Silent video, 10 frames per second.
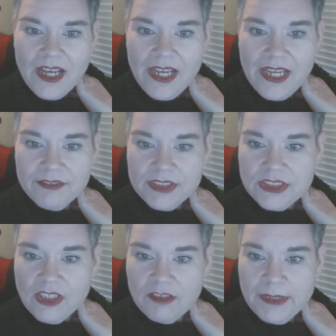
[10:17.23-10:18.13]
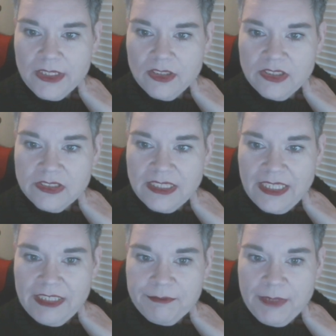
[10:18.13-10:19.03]
I have reached all of my goals and
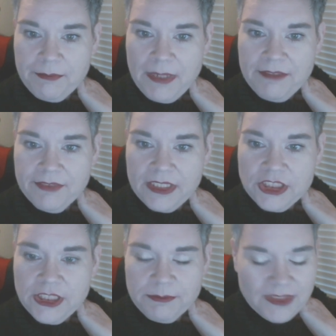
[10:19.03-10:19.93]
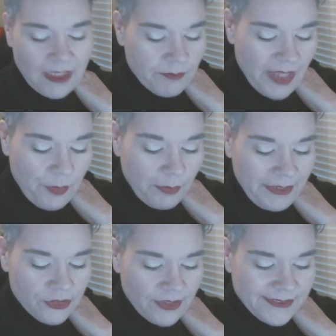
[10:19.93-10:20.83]
I have made many friendships, some that will
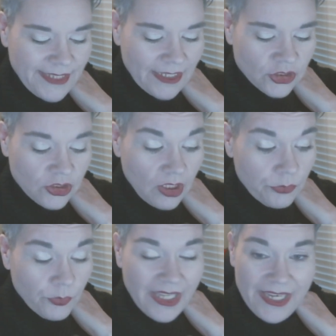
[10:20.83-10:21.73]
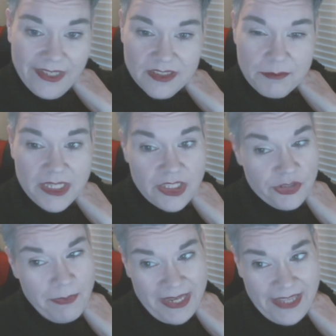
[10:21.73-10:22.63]
be transactional and will end the minute
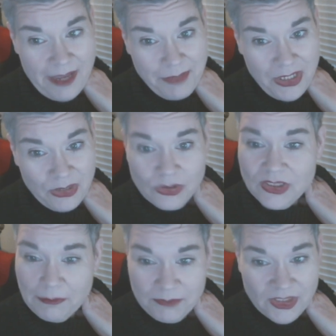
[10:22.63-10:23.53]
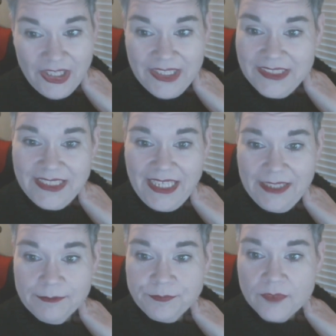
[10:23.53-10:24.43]
you made that post, I'm sorry to
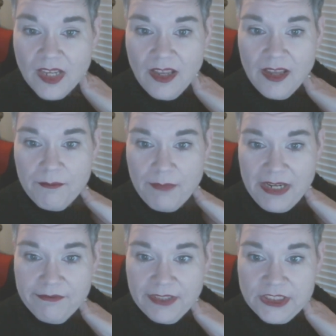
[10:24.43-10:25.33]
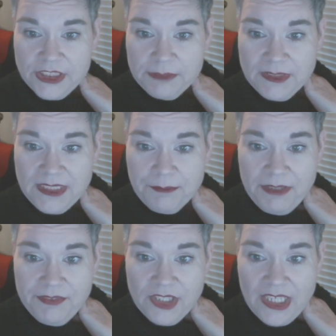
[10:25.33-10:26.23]
say. Many friendships, some
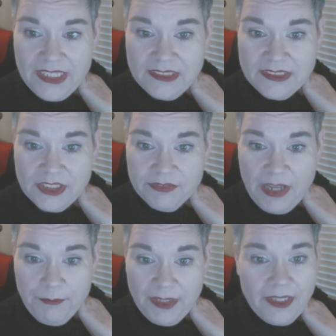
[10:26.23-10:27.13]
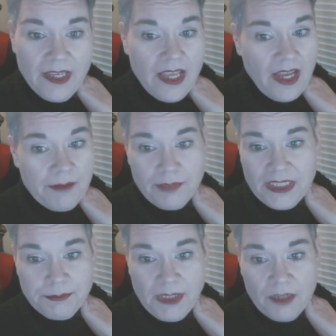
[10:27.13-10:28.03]
even I consider family. I'm
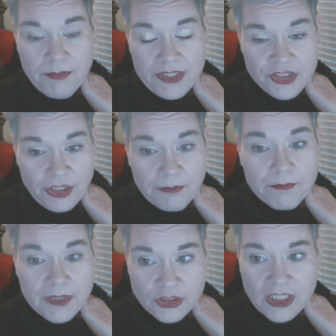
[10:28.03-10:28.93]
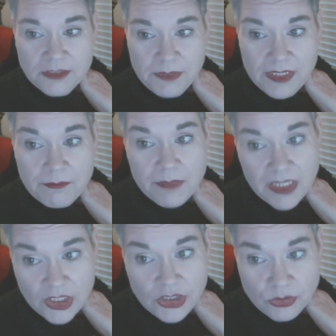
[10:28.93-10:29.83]
blessed beyond measure. But trust me, the
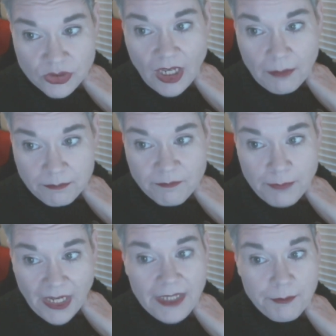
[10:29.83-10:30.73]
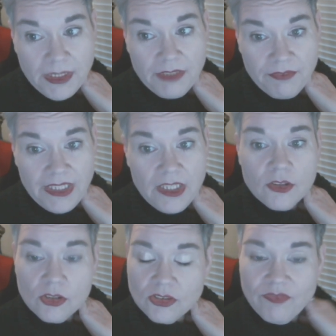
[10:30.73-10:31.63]
minute you stop buying PV,
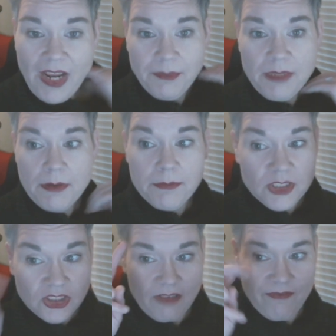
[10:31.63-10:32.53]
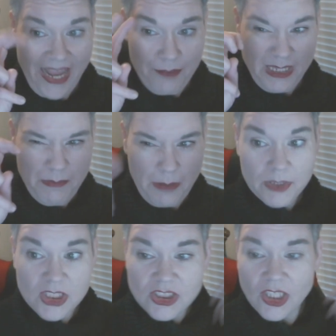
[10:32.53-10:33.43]
those family members, family
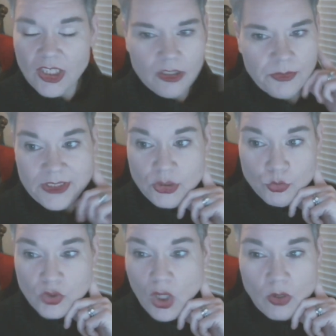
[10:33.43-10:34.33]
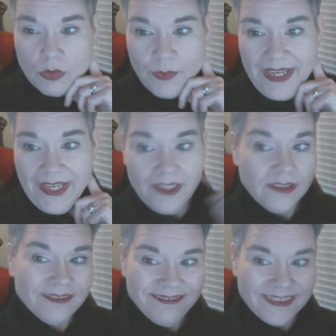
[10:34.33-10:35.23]
members are going to go away.
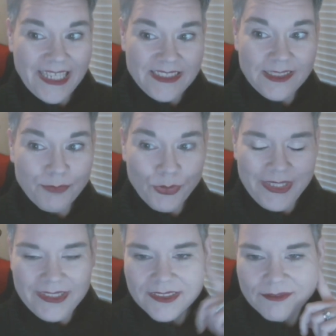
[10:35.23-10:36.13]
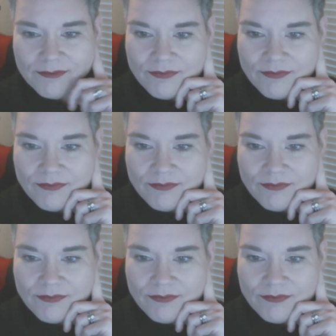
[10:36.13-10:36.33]
Case in point.